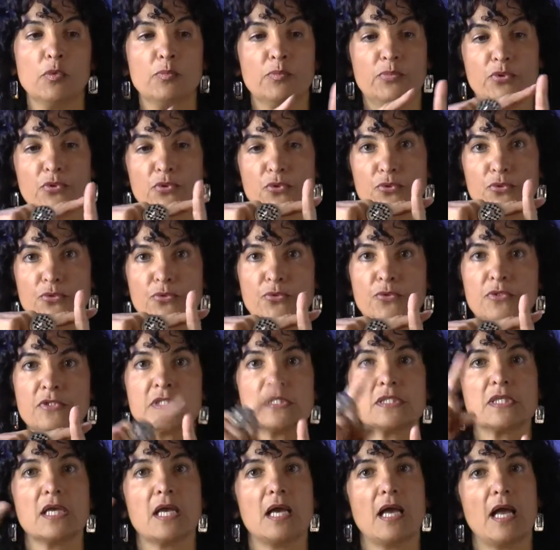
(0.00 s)

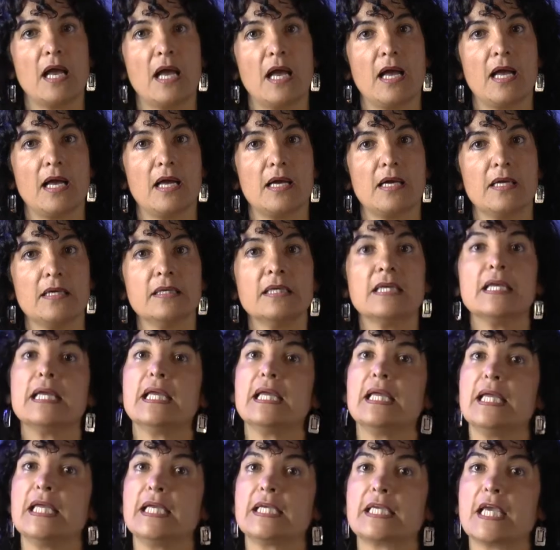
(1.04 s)
plus 1
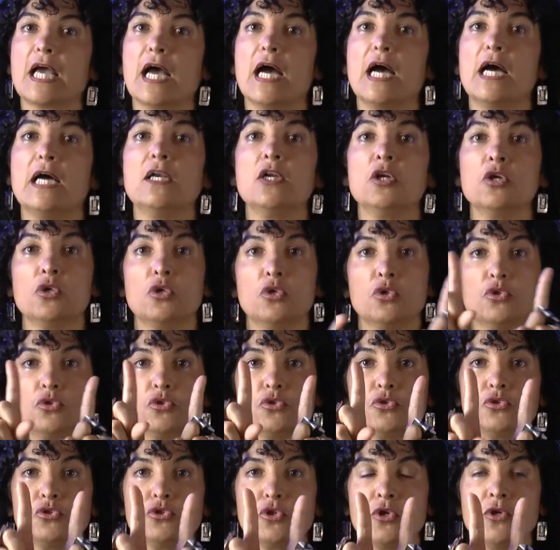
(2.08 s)
égale
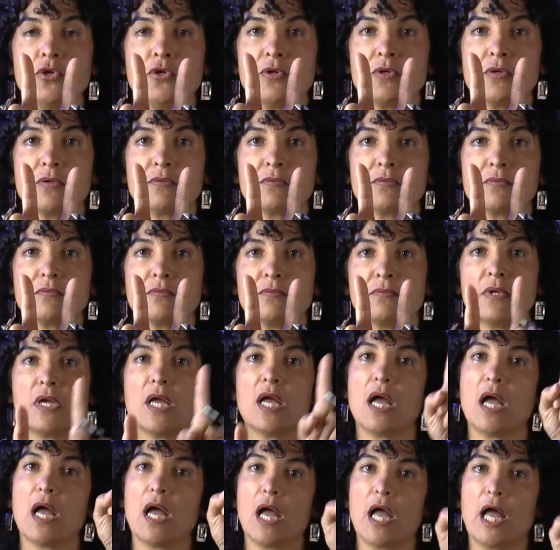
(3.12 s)
2.
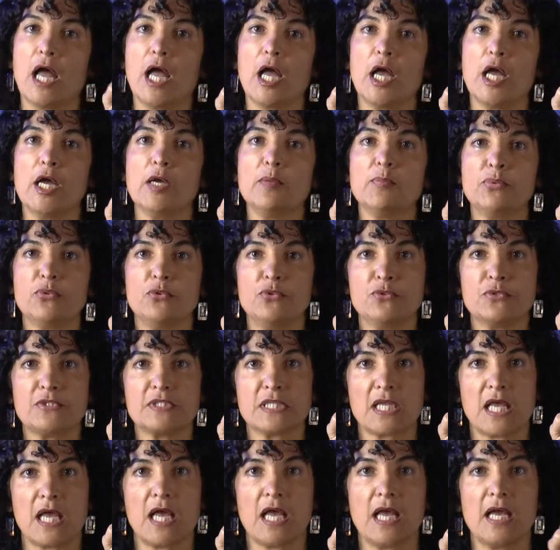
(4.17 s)
1
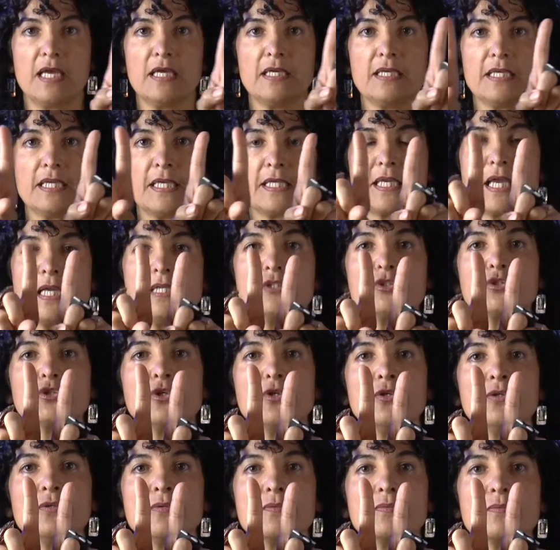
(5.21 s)
plus 1 égale 2.
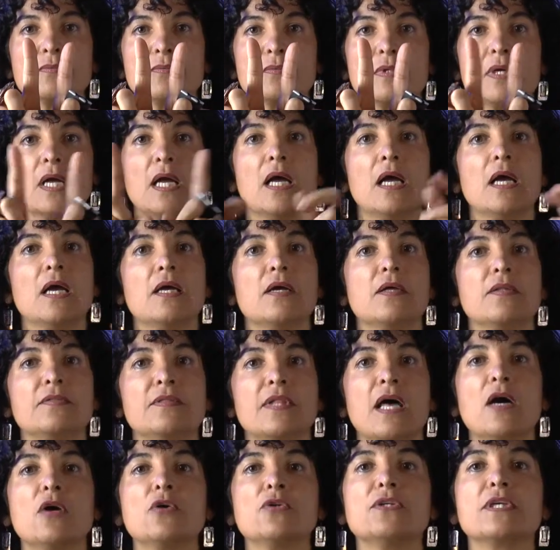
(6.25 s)

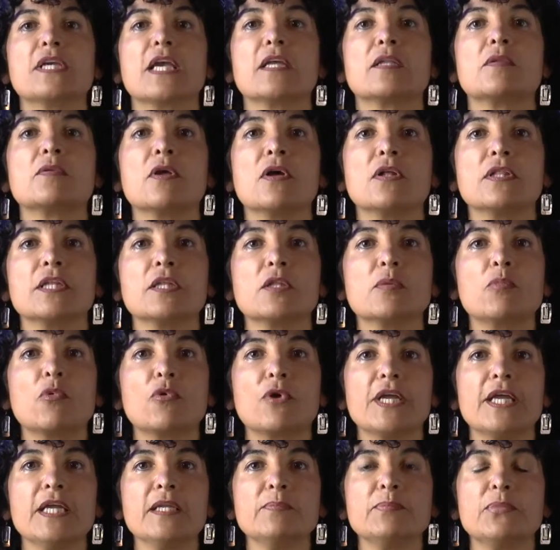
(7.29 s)
Now you get a little
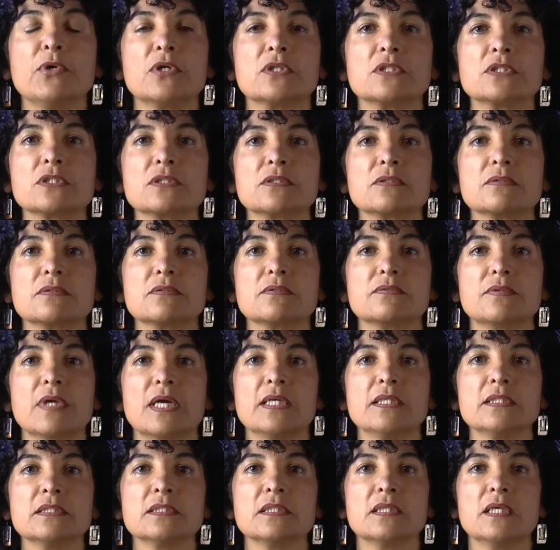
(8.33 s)
more input,
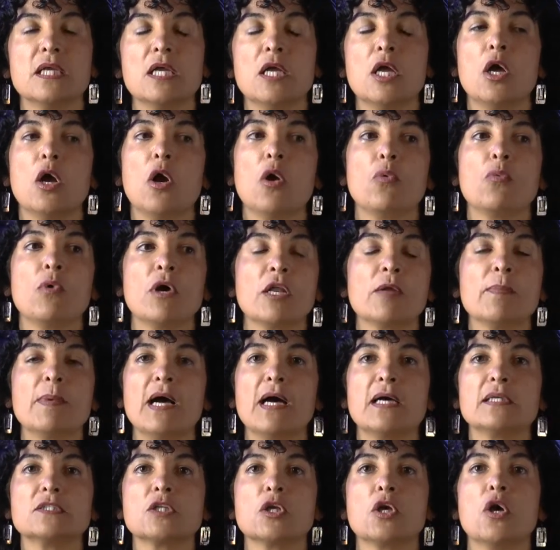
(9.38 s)
right? What
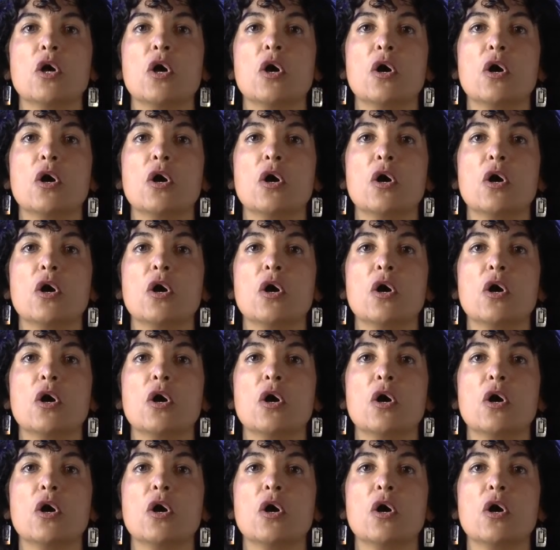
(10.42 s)
about